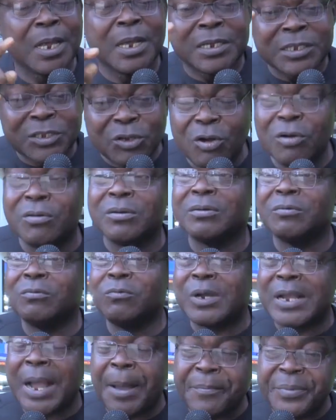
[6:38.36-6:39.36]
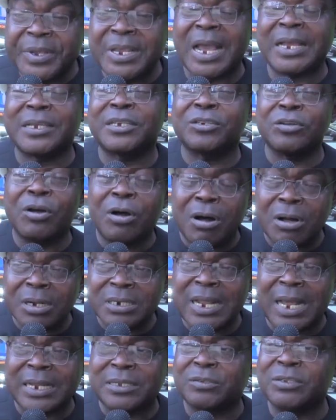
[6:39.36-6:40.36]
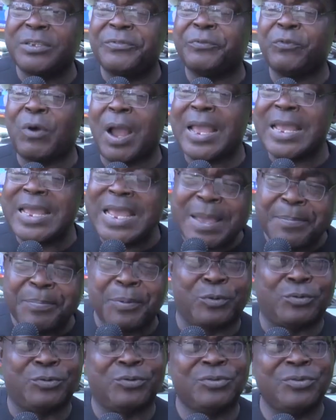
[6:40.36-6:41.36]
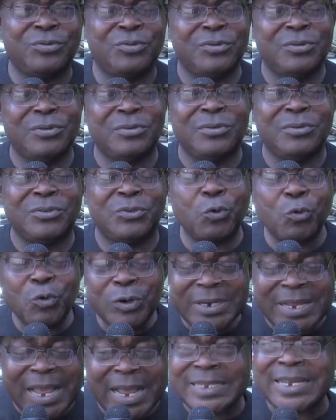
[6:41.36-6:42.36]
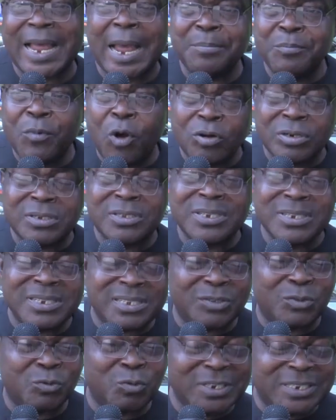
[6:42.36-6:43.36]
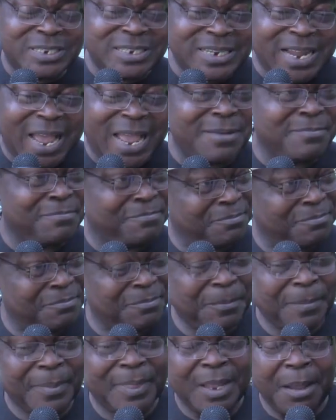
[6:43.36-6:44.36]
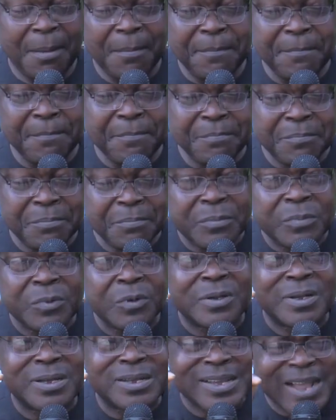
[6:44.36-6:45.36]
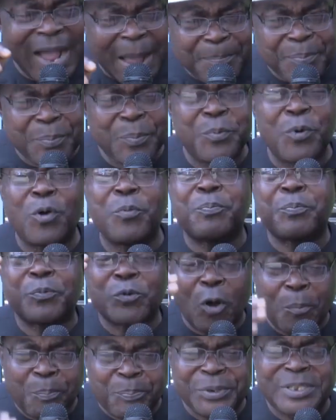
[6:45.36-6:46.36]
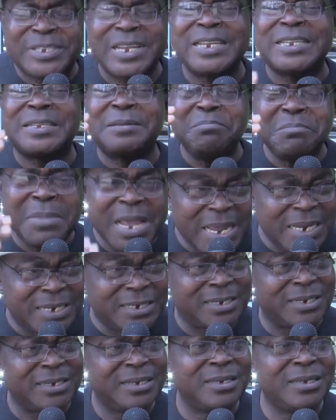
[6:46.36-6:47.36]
So we can be assured that if we are able to get amongst these 29 capable, competent men,